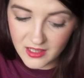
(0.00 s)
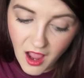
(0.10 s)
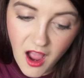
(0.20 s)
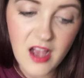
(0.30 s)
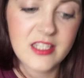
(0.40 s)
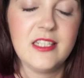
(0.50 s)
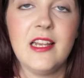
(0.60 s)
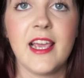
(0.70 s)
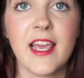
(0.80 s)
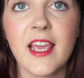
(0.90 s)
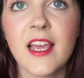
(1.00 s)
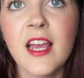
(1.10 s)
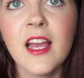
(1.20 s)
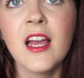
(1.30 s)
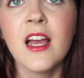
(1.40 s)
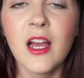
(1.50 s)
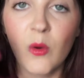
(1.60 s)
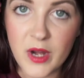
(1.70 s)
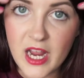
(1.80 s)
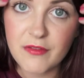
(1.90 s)
lastly,
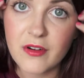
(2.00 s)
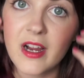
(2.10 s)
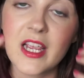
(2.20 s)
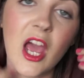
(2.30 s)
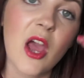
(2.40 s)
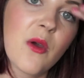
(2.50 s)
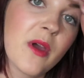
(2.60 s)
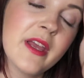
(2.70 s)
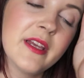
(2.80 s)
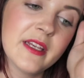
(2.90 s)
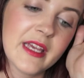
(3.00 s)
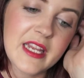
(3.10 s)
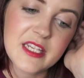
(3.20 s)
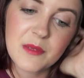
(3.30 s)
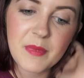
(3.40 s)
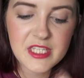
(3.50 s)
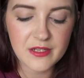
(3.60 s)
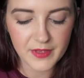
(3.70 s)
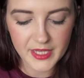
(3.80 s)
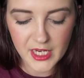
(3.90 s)
whenever I go into
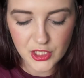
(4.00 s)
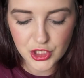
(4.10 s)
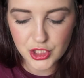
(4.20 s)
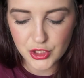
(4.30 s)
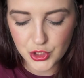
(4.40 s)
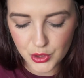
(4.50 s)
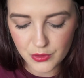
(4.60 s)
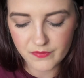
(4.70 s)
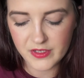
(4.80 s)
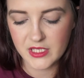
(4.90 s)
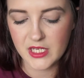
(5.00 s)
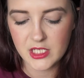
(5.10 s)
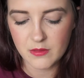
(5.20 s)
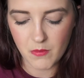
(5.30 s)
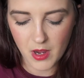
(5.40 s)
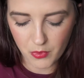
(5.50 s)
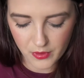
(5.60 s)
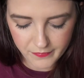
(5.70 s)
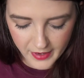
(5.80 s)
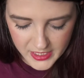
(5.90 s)
Bicester Village to visit my
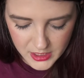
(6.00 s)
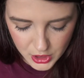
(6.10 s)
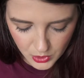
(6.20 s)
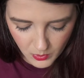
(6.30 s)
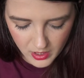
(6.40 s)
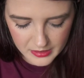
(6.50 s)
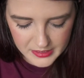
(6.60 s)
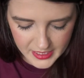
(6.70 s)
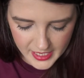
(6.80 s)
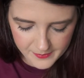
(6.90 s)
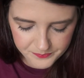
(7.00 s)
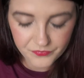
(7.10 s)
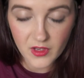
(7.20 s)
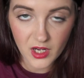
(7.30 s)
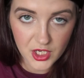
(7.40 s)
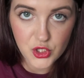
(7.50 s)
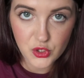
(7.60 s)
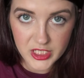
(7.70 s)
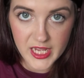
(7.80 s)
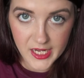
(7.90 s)
boyfriend who works there, I
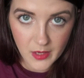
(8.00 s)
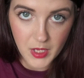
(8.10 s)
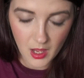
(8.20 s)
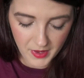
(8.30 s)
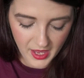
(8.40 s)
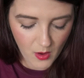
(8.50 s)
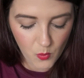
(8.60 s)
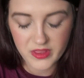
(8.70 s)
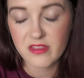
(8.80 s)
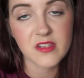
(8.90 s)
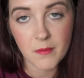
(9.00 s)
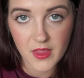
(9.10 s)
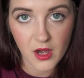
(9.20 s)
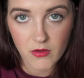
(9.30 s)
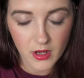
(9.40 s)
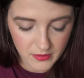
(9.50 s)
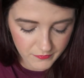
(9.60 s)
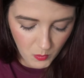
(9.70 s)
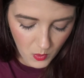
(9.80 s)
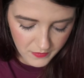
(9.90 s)
usually end up coming out with something or another
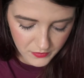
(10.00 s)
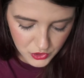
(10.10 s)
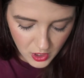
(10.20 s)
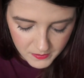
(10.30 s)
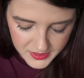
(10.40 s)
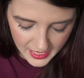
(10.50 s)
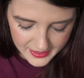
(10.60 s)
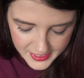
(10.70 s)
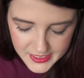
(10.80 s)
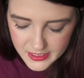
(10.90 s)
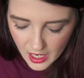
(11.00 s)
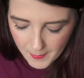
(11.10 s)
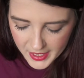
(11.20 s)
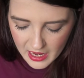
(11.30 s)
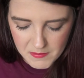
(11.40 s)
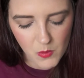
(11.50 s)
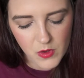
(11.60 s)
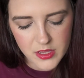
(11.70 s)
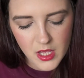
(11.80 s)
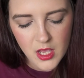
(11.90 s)
from one of the shops, and this time I came up
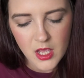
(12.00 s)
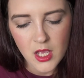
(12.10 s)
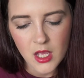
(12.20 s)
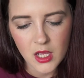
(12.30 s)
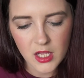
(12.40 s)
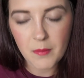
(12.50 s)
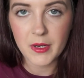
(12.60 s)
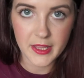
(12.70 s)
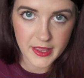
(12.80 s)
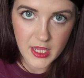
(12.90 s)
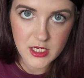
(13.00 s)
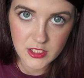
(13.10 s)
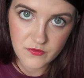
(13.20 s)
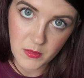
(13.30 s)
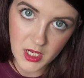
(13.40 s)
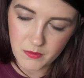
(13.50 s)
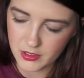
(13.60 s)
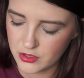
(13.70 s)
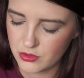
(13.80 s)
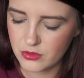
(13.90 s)
with a couple of things from a
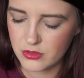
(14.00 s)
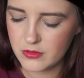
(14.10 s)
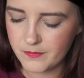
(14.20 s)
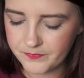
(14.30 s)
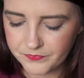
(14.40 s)
couple of stores.